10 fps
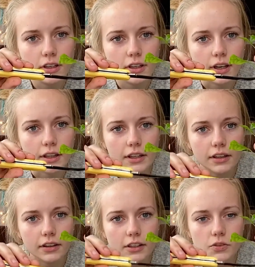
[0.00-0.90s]
and
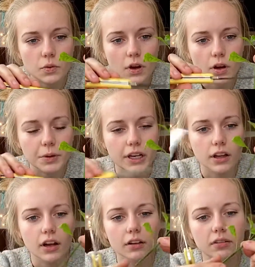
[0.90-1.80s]
then this will all be
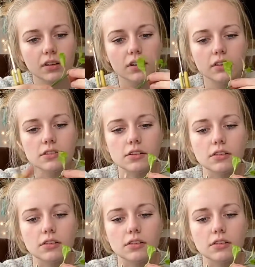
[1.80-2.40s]
cut off. So